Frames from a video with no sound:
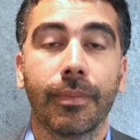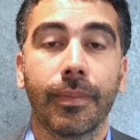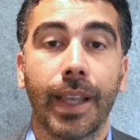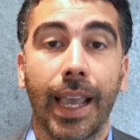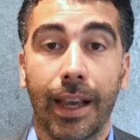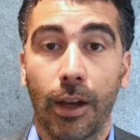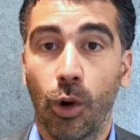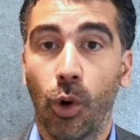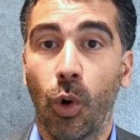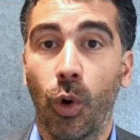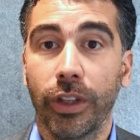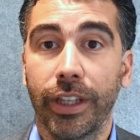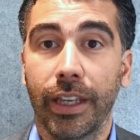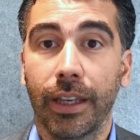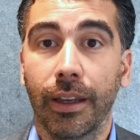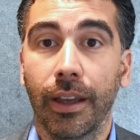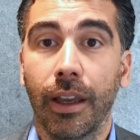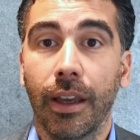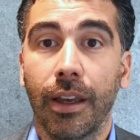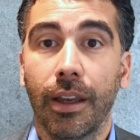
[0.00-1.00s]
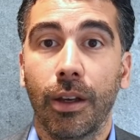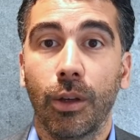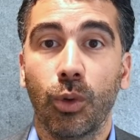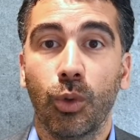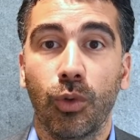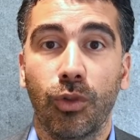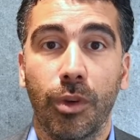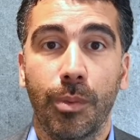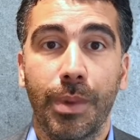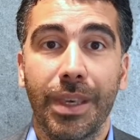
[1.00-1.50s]
According
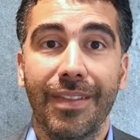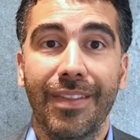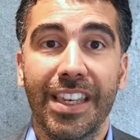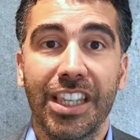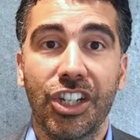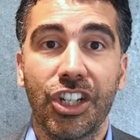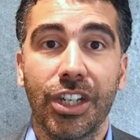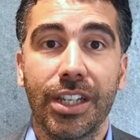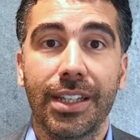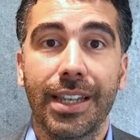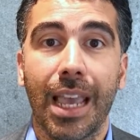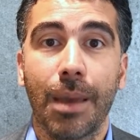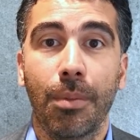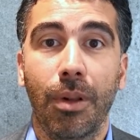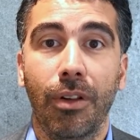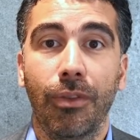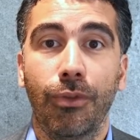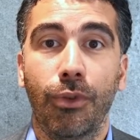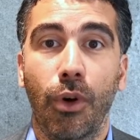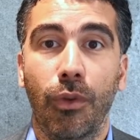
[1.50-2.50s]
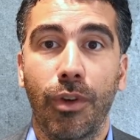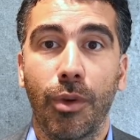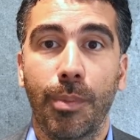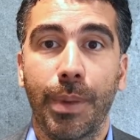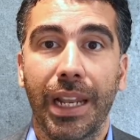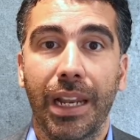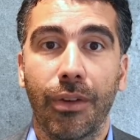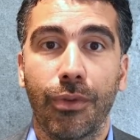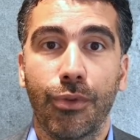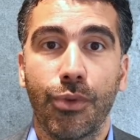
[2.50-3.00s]
to the BVG table for the
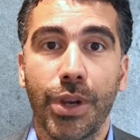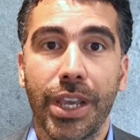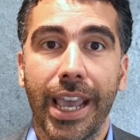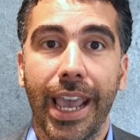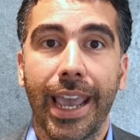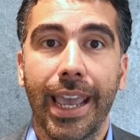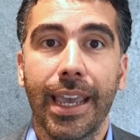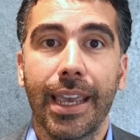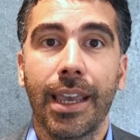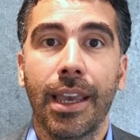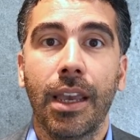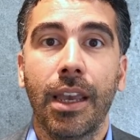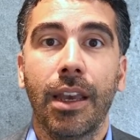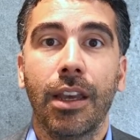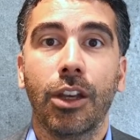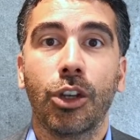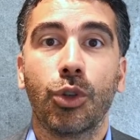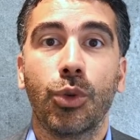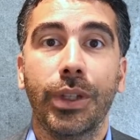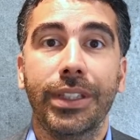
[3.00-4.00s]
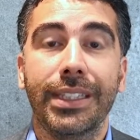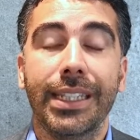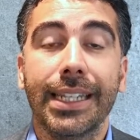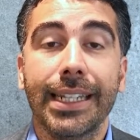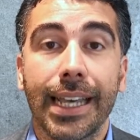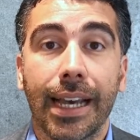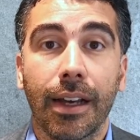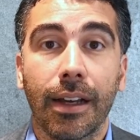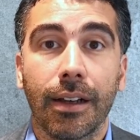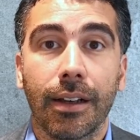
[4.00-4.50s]
Pillar 3a,
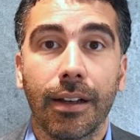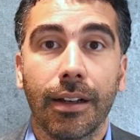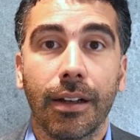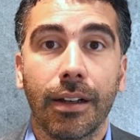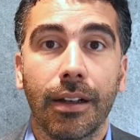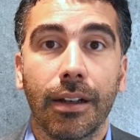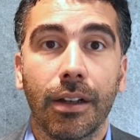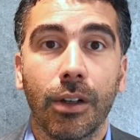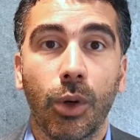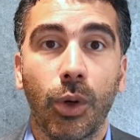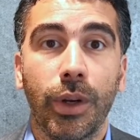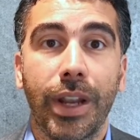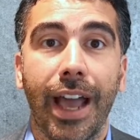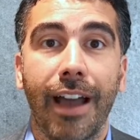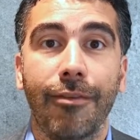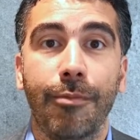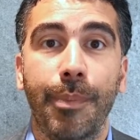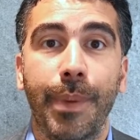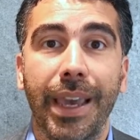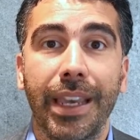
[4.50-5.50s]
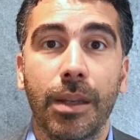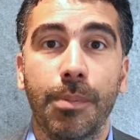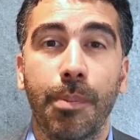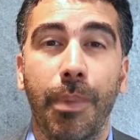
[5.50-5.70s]
Christina could have paid